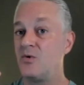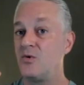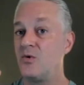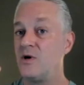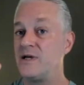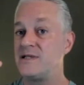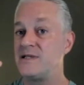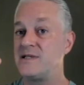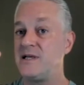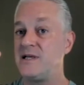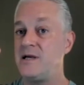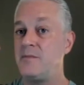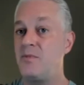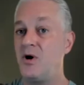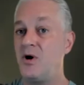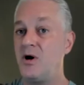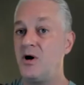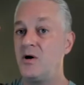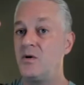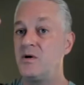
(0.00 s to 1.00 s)
Risky
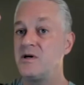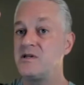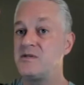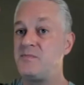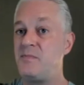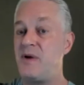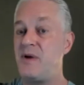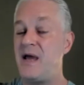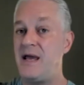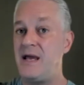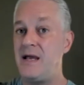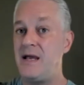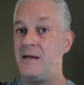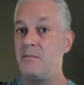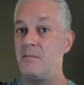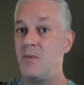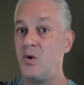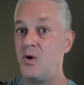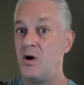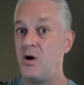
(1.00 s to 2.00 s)
borrowers pay
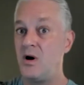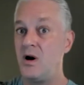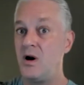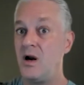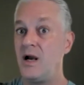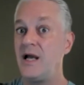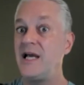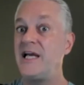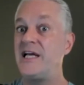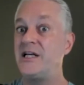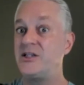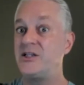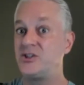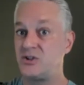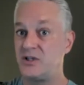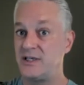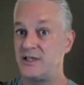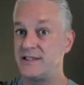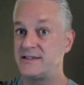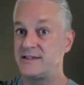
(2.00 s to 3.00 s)
more
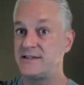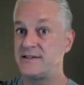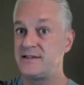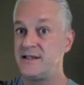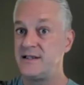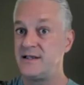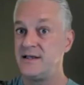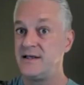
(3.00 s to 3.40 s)
interest.